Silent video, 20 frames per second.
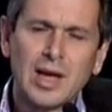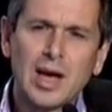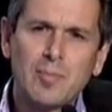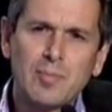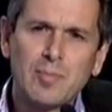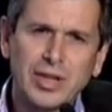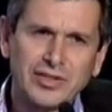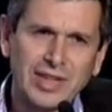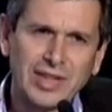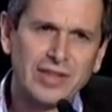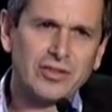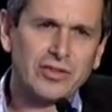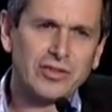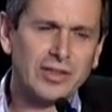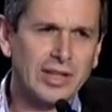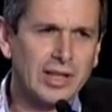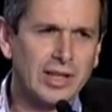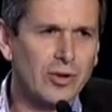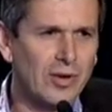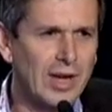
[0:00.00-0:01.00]

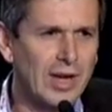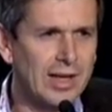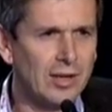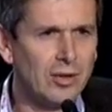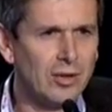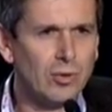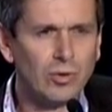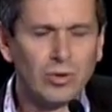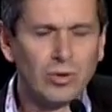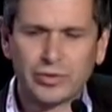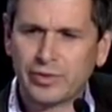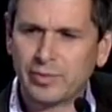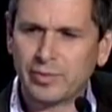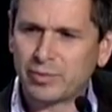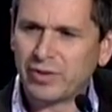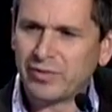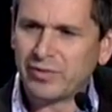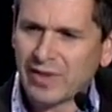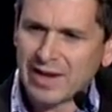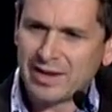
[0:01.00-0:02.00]
potentially create laws that
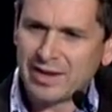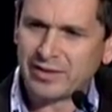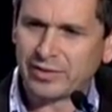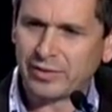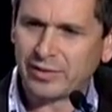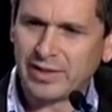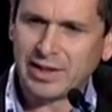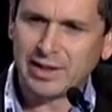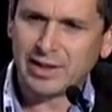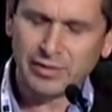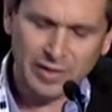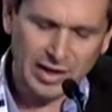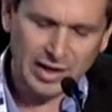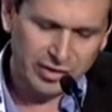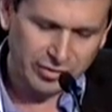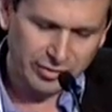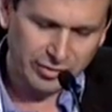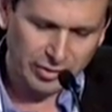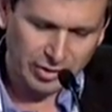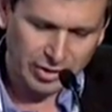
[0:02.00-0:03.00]
prevent the
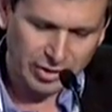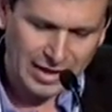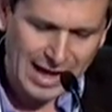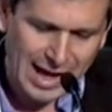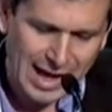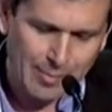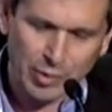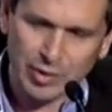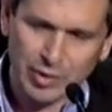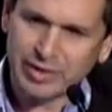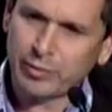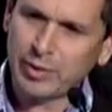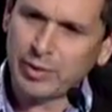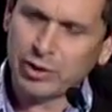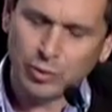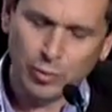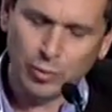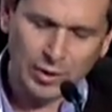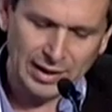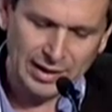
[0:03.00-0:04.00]
innovation that could happen if we
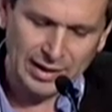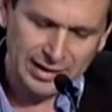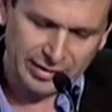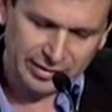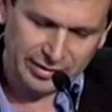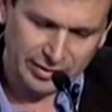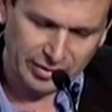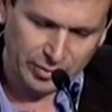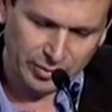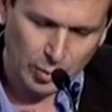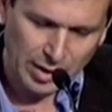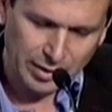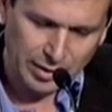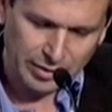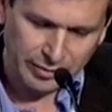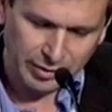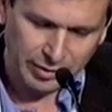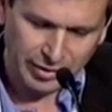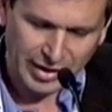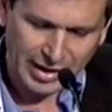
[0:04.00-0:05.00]
could release this
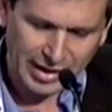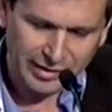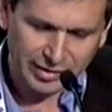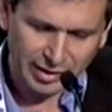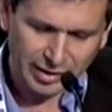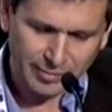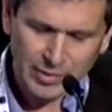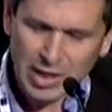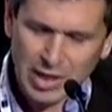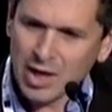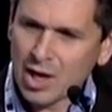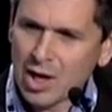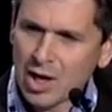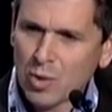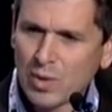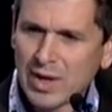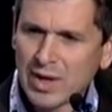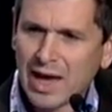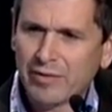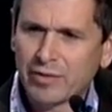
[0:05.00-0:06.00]
wonderful data.
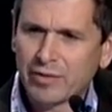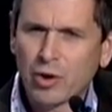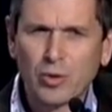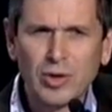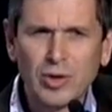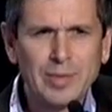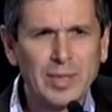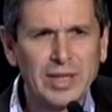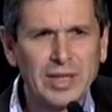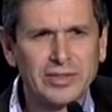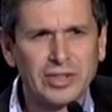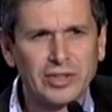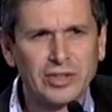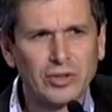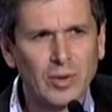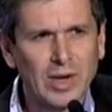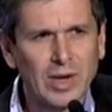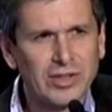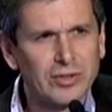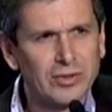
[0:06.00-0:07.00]
We have creepy
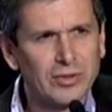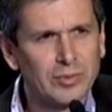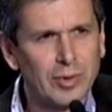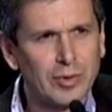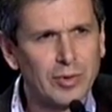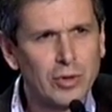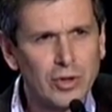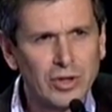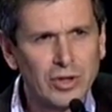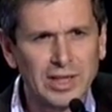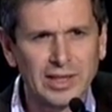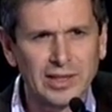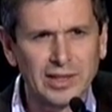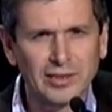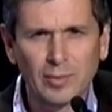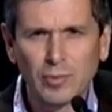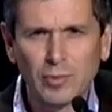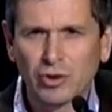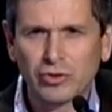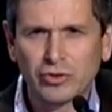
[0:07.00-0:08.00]
situations with cookies.
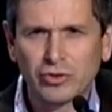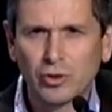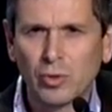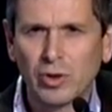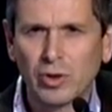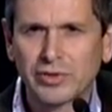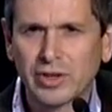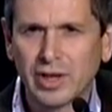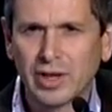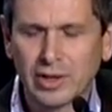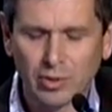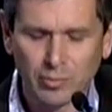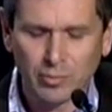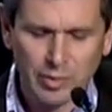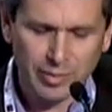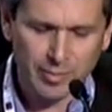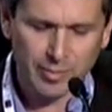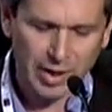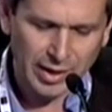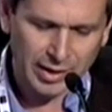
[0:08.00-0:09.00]
I'm not sure what's going on
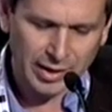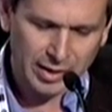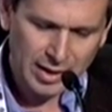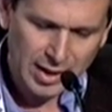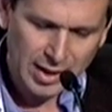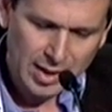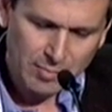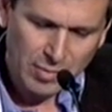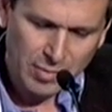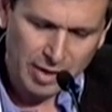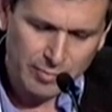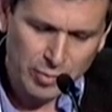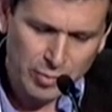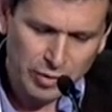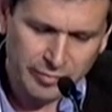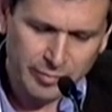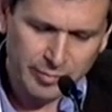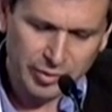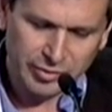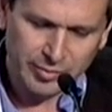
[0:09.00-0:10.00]
with my
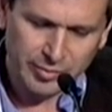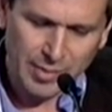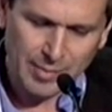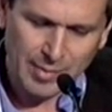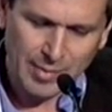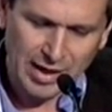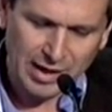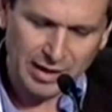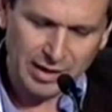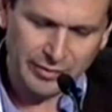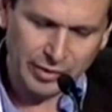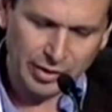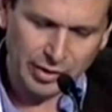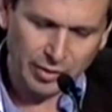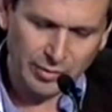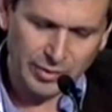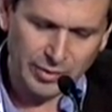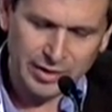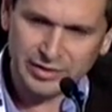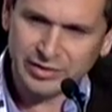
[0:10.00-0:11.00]
movement and my behavior
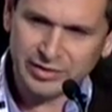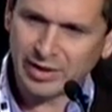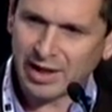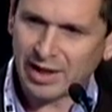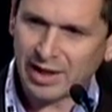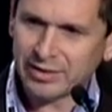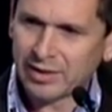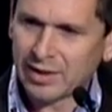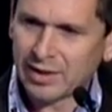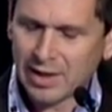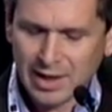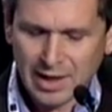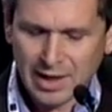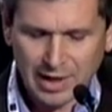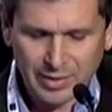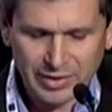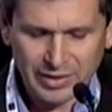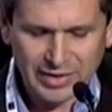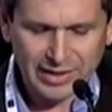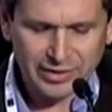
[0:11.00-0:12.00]
on the internet, and
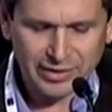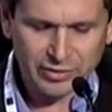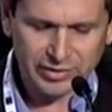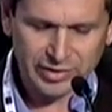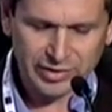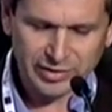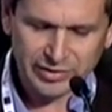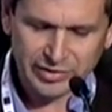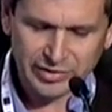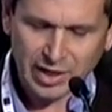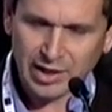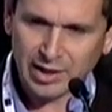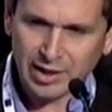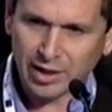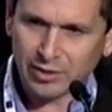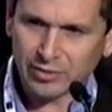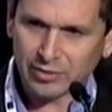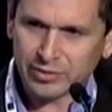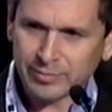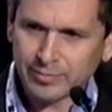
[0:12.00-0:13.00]
the data is in
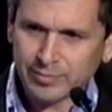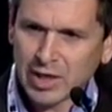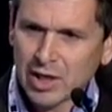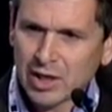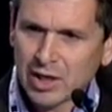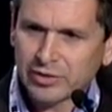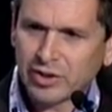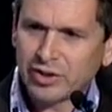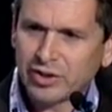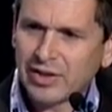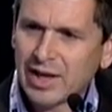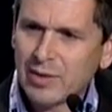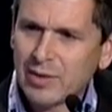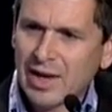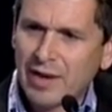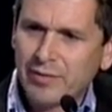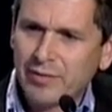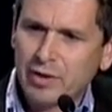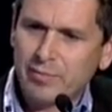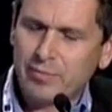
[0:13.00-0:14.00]
silos. So today
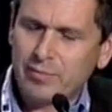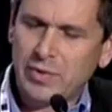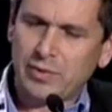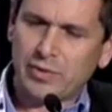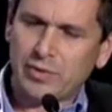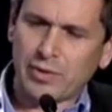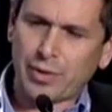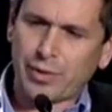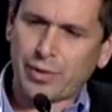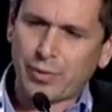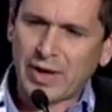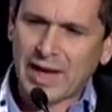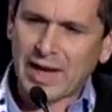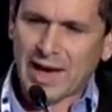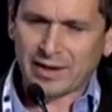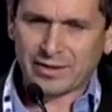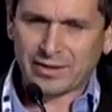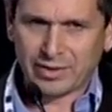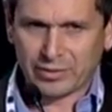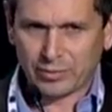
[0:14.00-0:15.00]
there are three
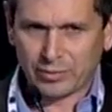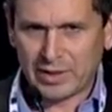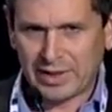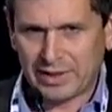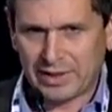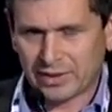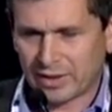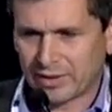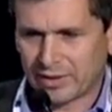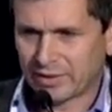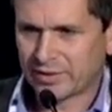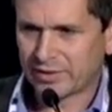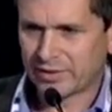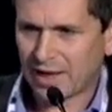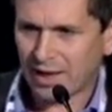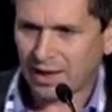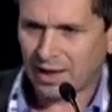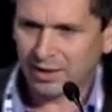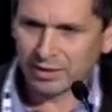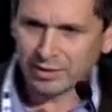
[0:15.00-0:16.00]
actors we need to
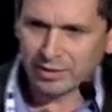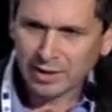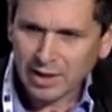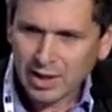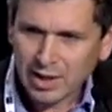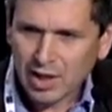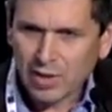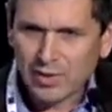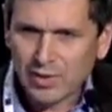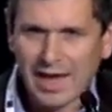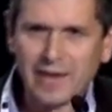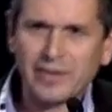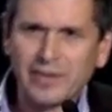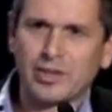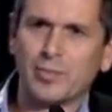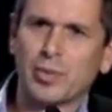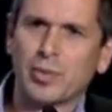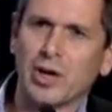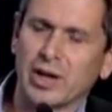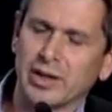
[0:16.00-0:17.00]
understand. The
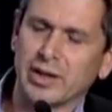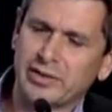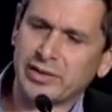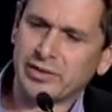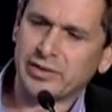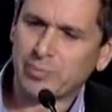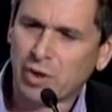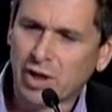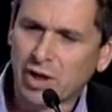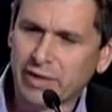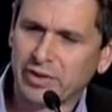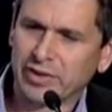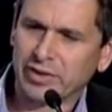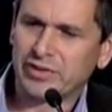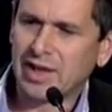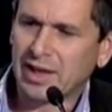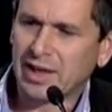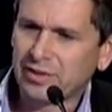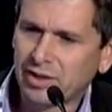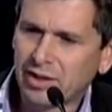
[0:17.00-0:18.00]
enterprises, private
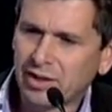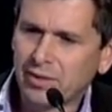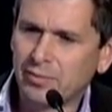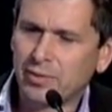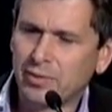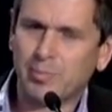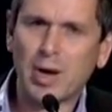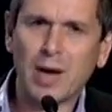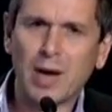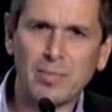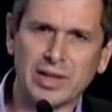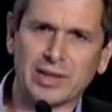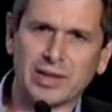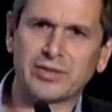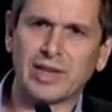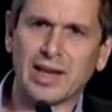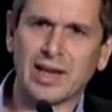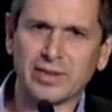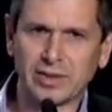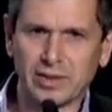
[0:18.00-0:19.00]
sector, the public
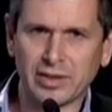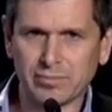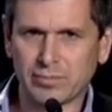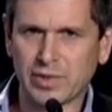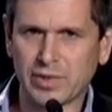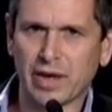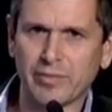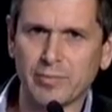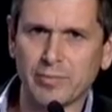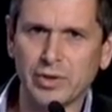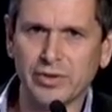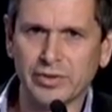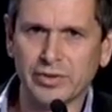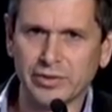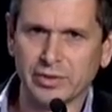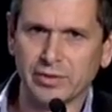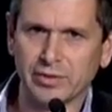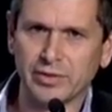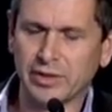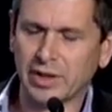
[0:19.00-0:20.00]
sector, governments,
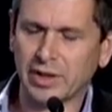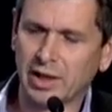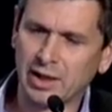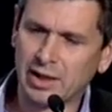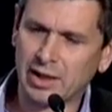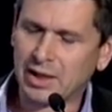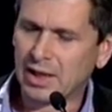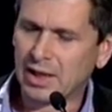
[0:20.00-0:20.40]
the